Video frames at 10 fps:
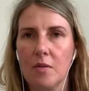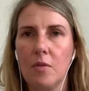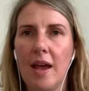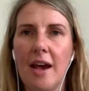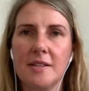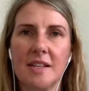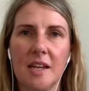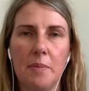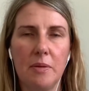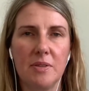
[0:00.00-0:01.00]
how's it
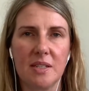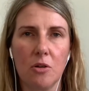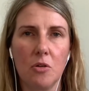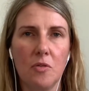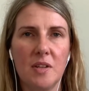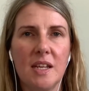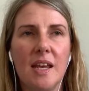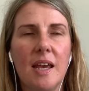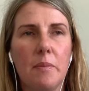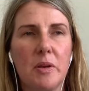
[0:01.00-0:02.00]
going to be resolved.
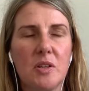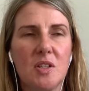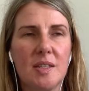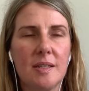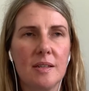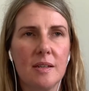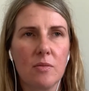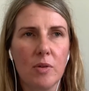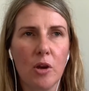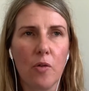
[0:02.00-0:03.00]
Because
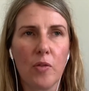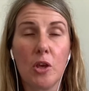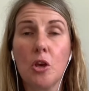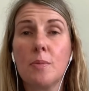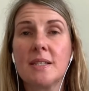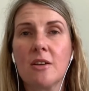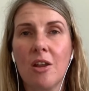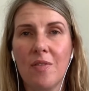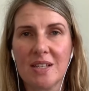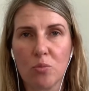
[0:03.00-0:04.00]
the human side
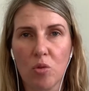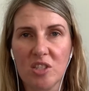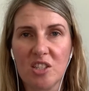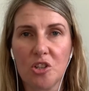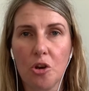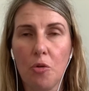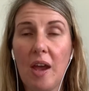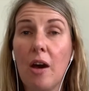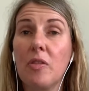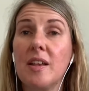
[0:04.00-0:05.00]
of us wants to know
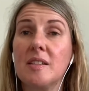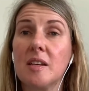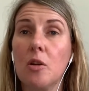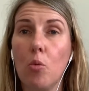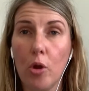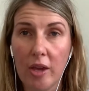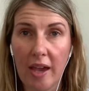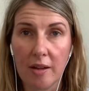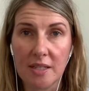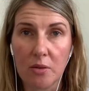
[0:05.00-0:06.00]
how things are going to work
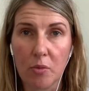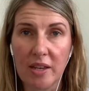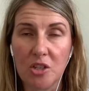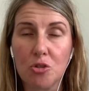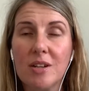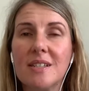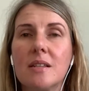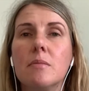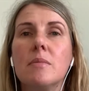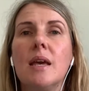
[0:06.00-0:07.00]
out so we can trust
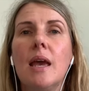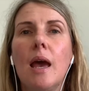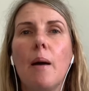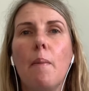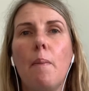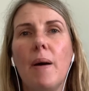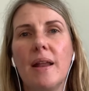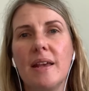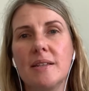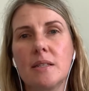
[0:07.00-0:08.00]
them.
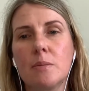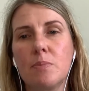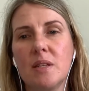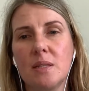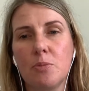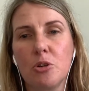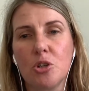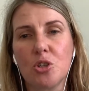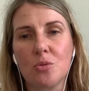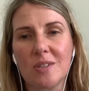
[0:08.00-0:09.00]
But as the
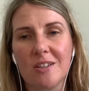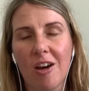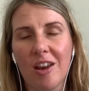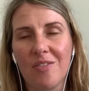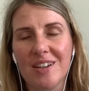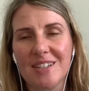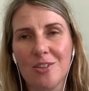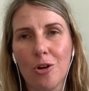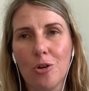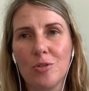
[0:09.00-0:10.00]
spiritual side of us
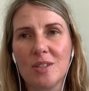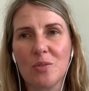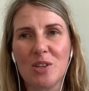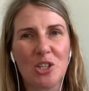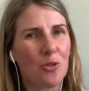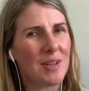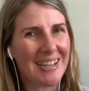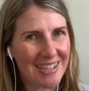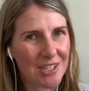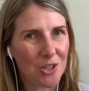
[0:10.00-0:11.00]
knows that we don't
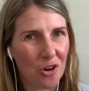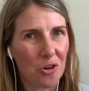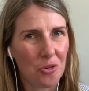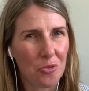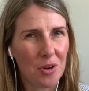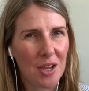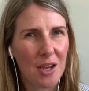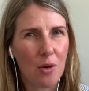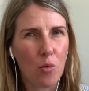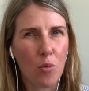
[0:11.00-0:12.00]
need to know
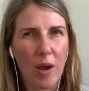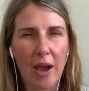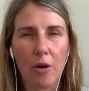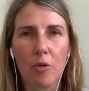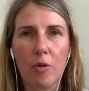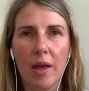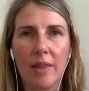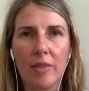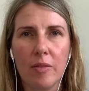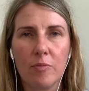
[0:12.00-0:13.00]
how
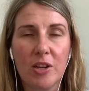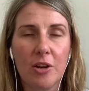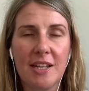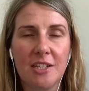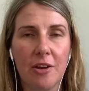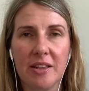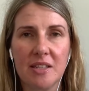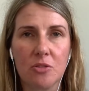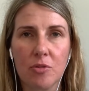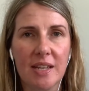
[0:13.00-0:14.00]
the
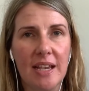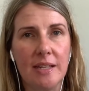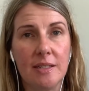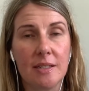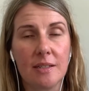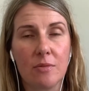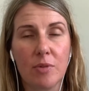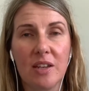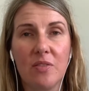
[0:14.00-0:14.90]
story ends. We